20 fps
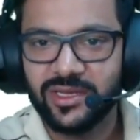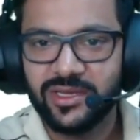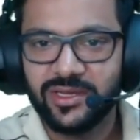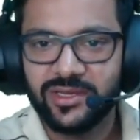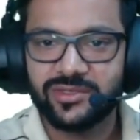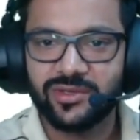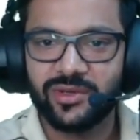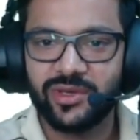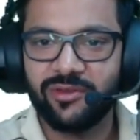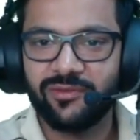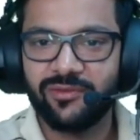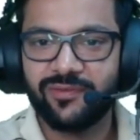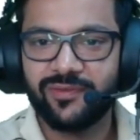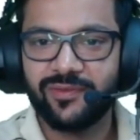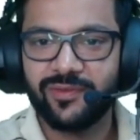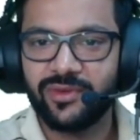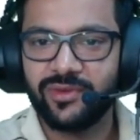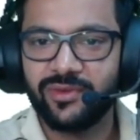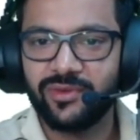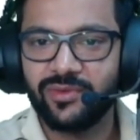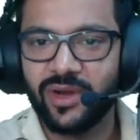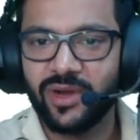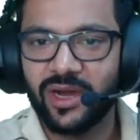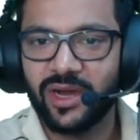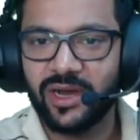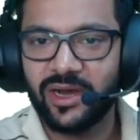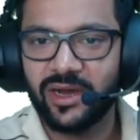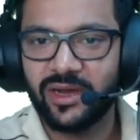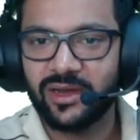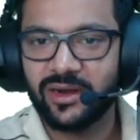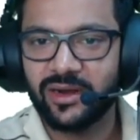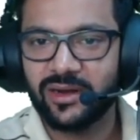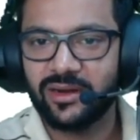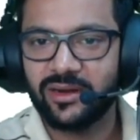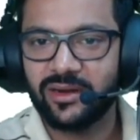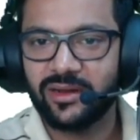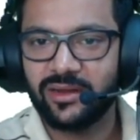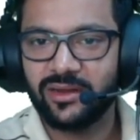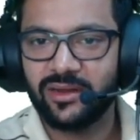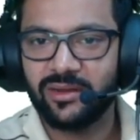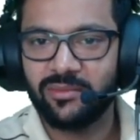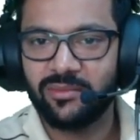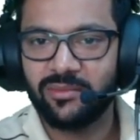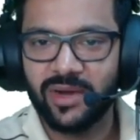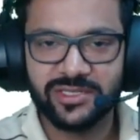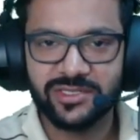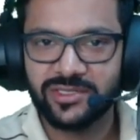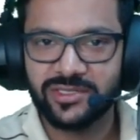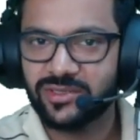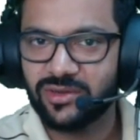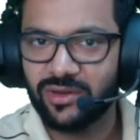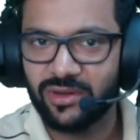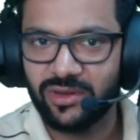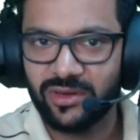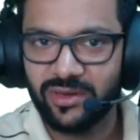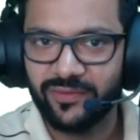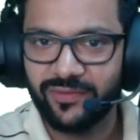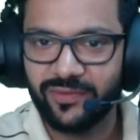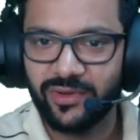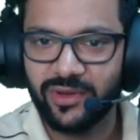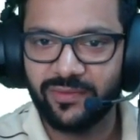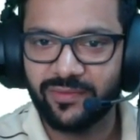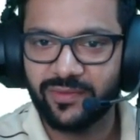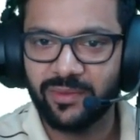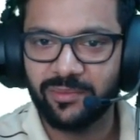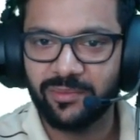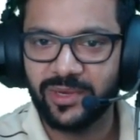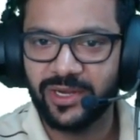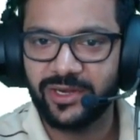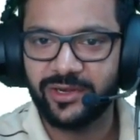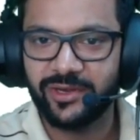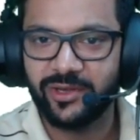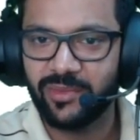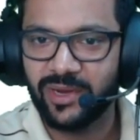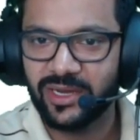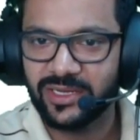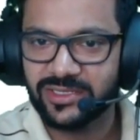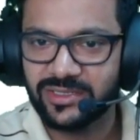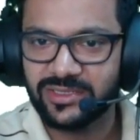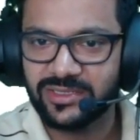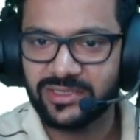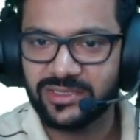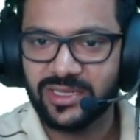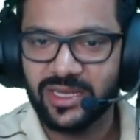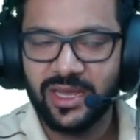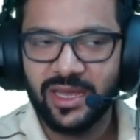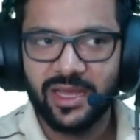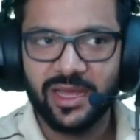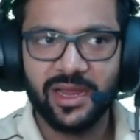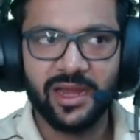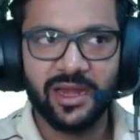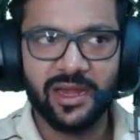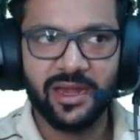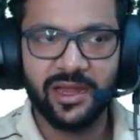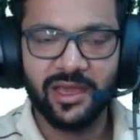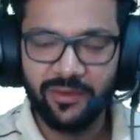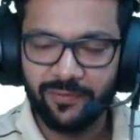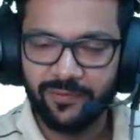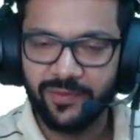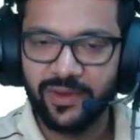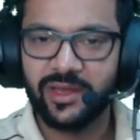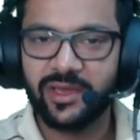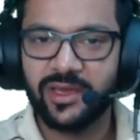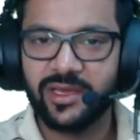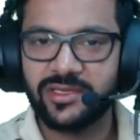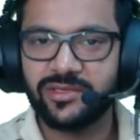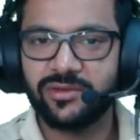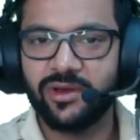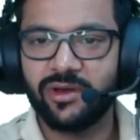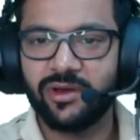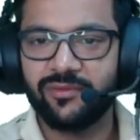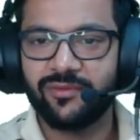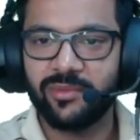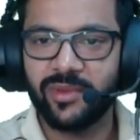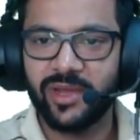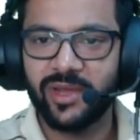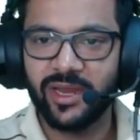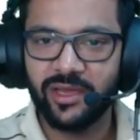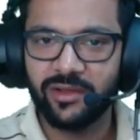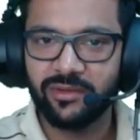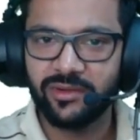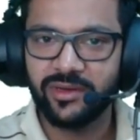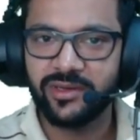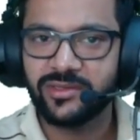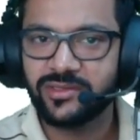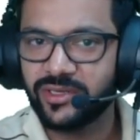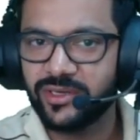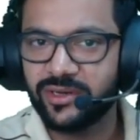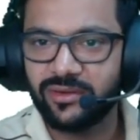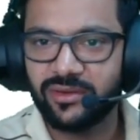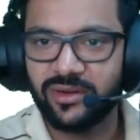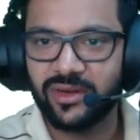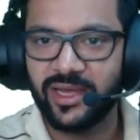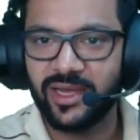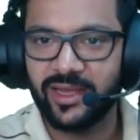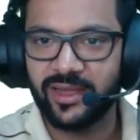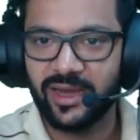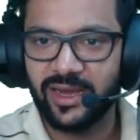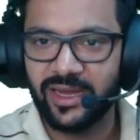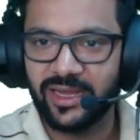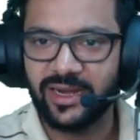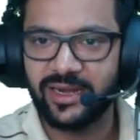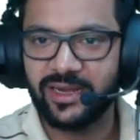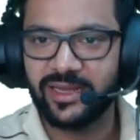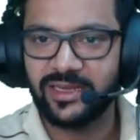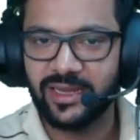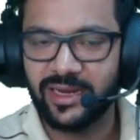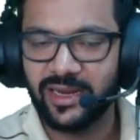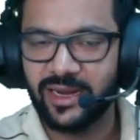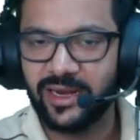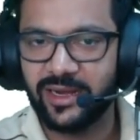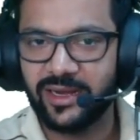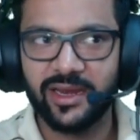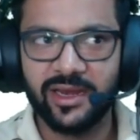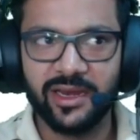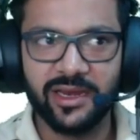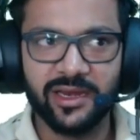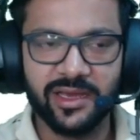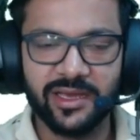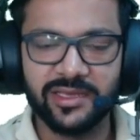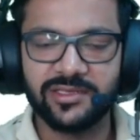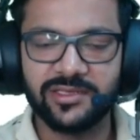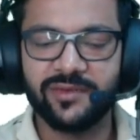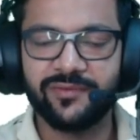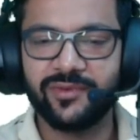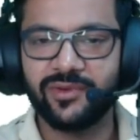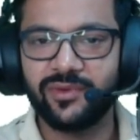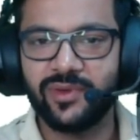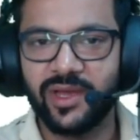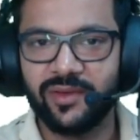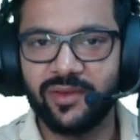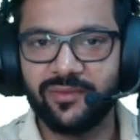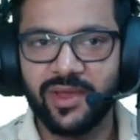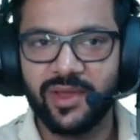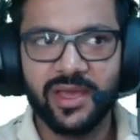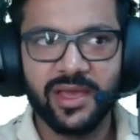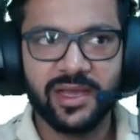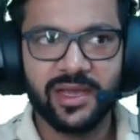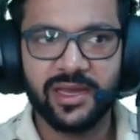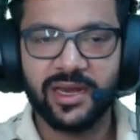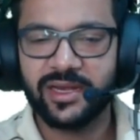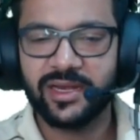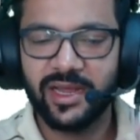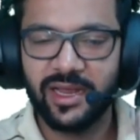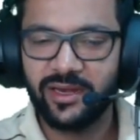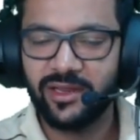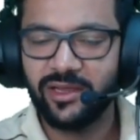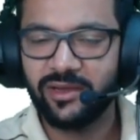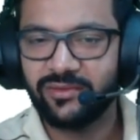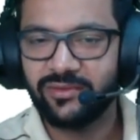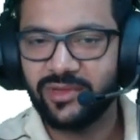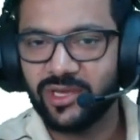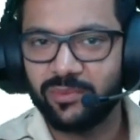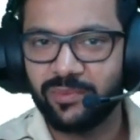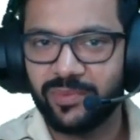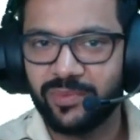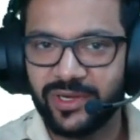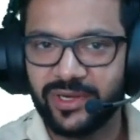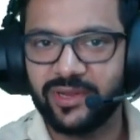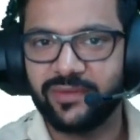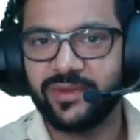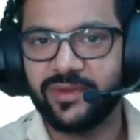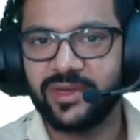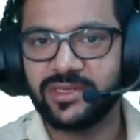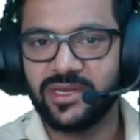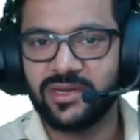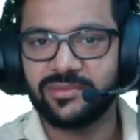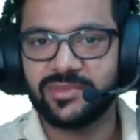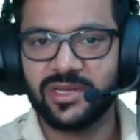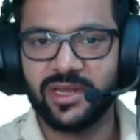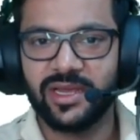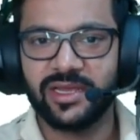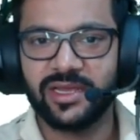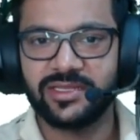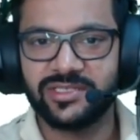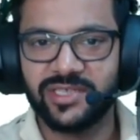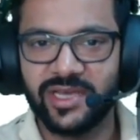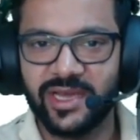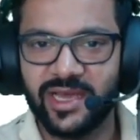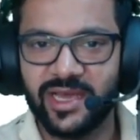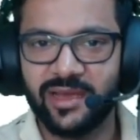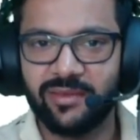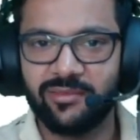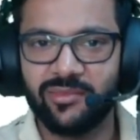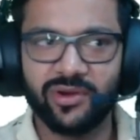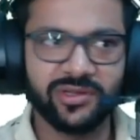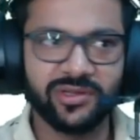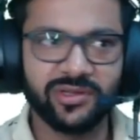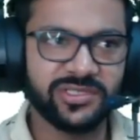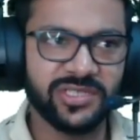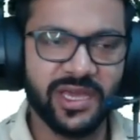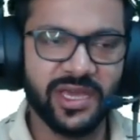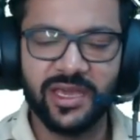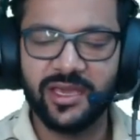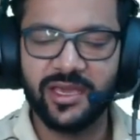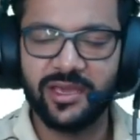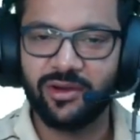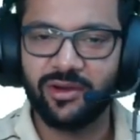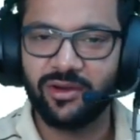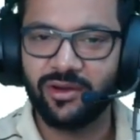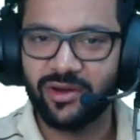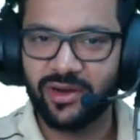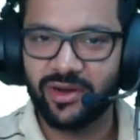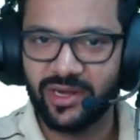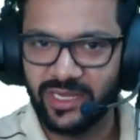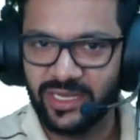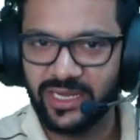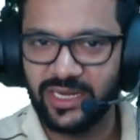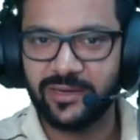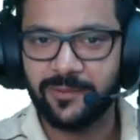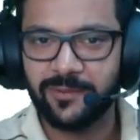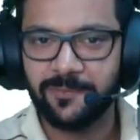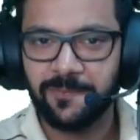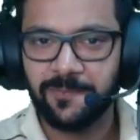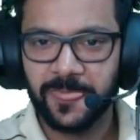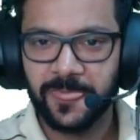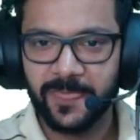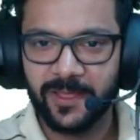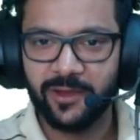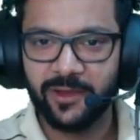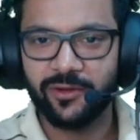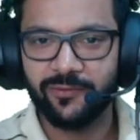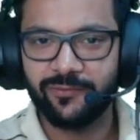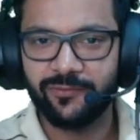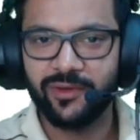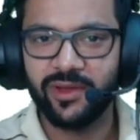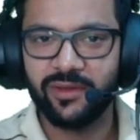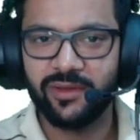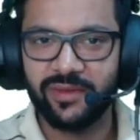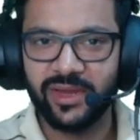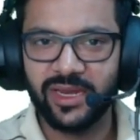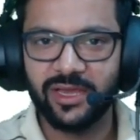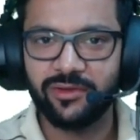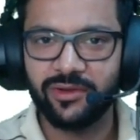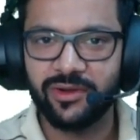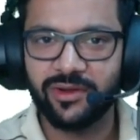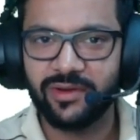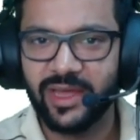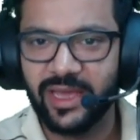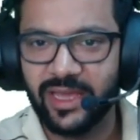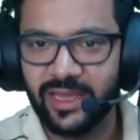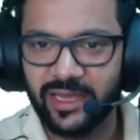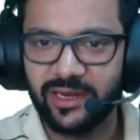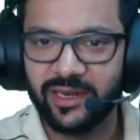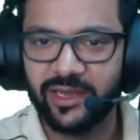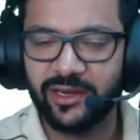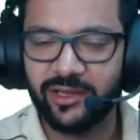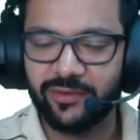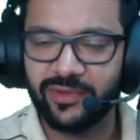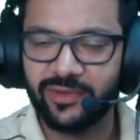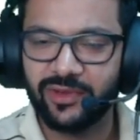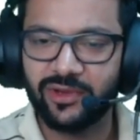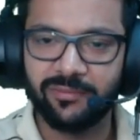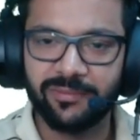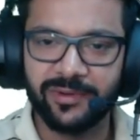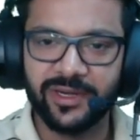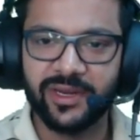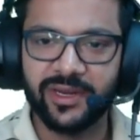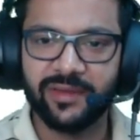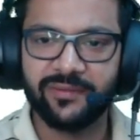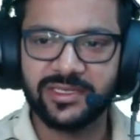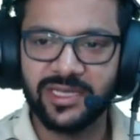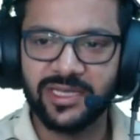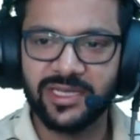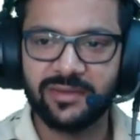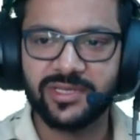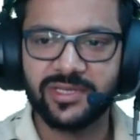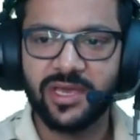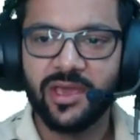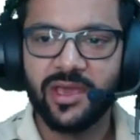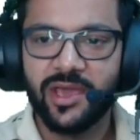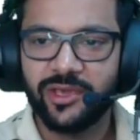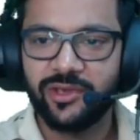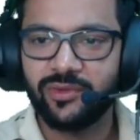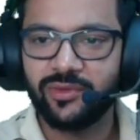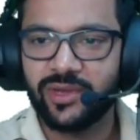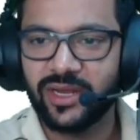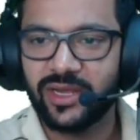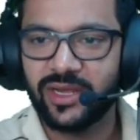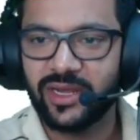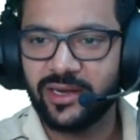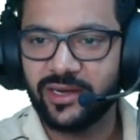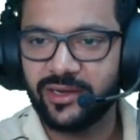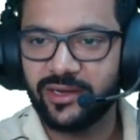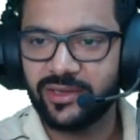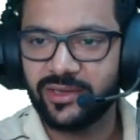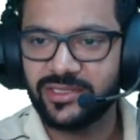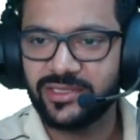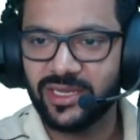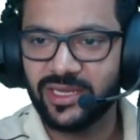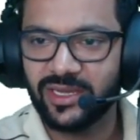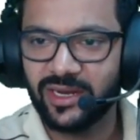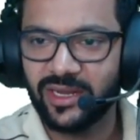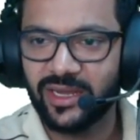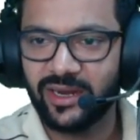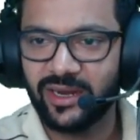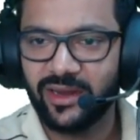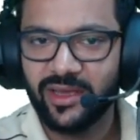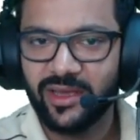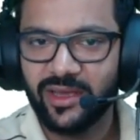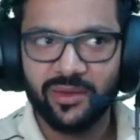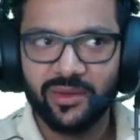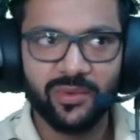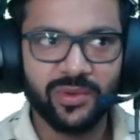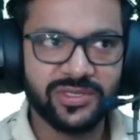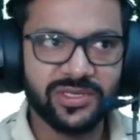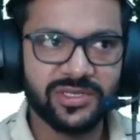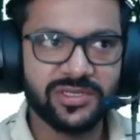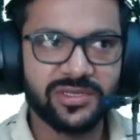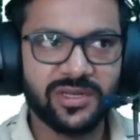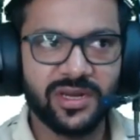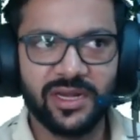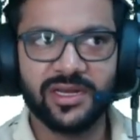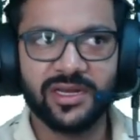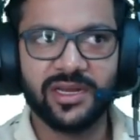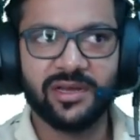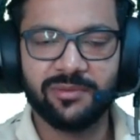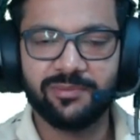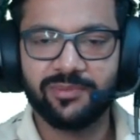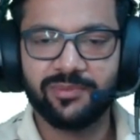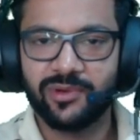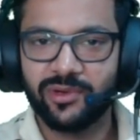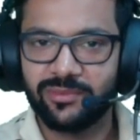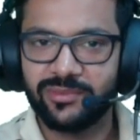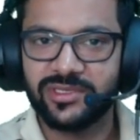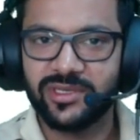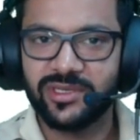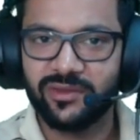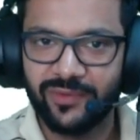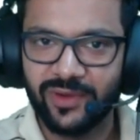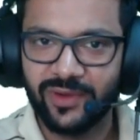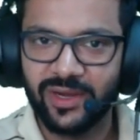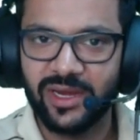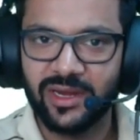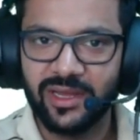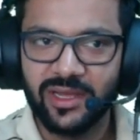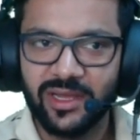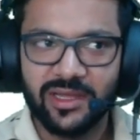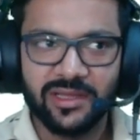So if you have completed your masters, and if in case you are from any good institute like IIT, NIT, and in case if you have cracked any of the competitive exams like JAM or JEE or NEET or if you have any good rank in any of the competitive exams, you can get into teaching line, which is right now a promising field.